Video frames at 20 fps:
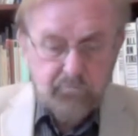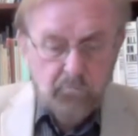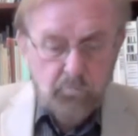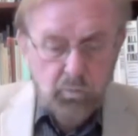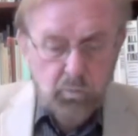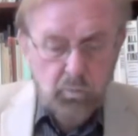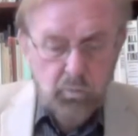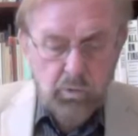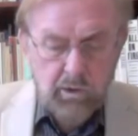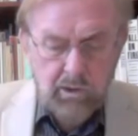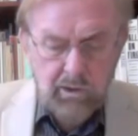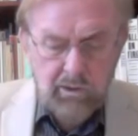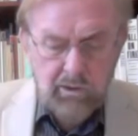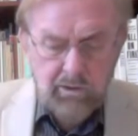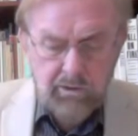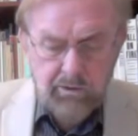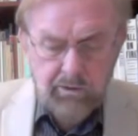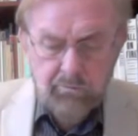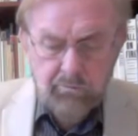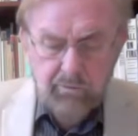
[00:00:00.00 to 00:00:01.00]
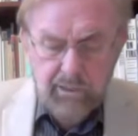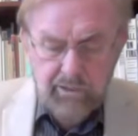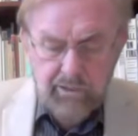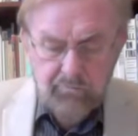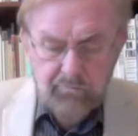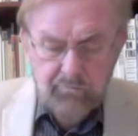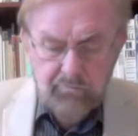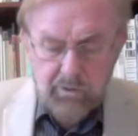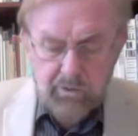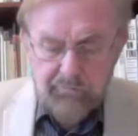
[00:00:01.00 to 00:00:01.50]
Well, the right
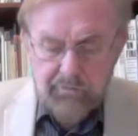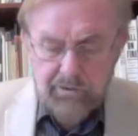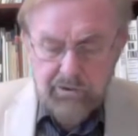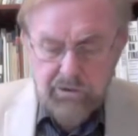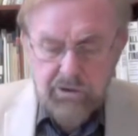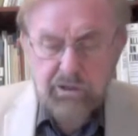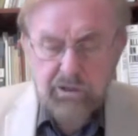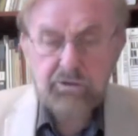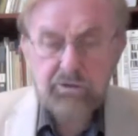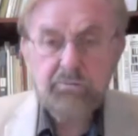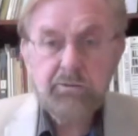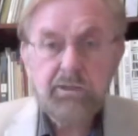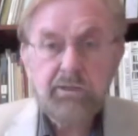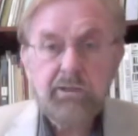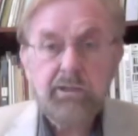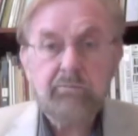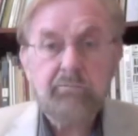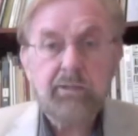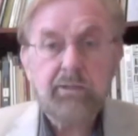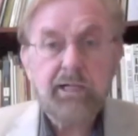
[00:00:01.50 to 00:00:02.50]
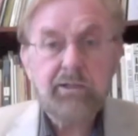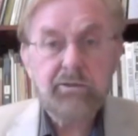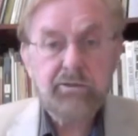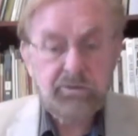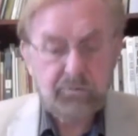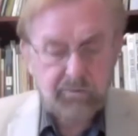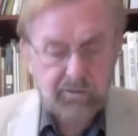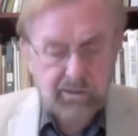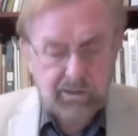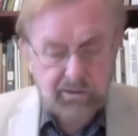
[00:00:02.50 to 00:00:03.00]
of private judgment in matters
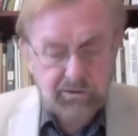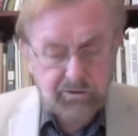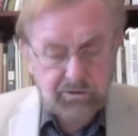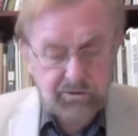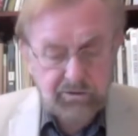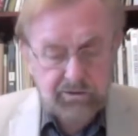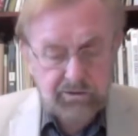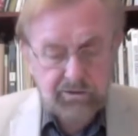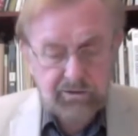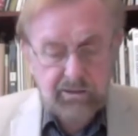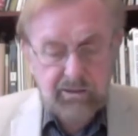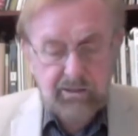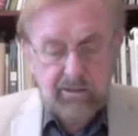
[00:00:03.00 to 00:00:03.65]
of conscience.